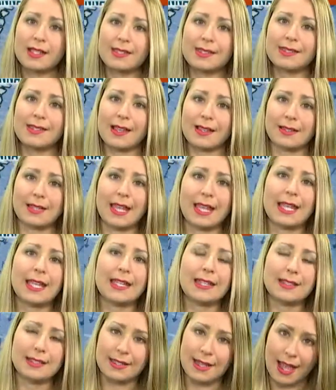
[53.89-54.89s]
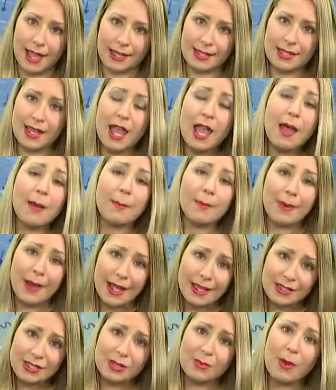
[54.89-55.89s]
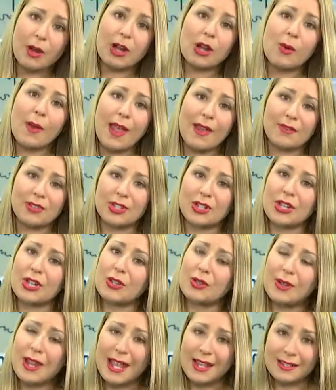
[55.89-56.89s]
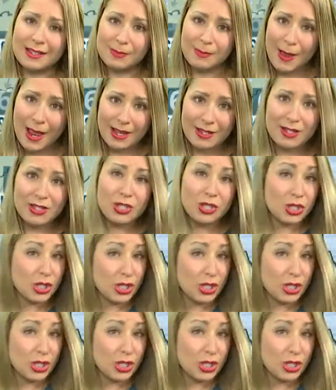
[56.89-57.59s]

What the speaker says: Sunday night. But tomorrow afternoon, expect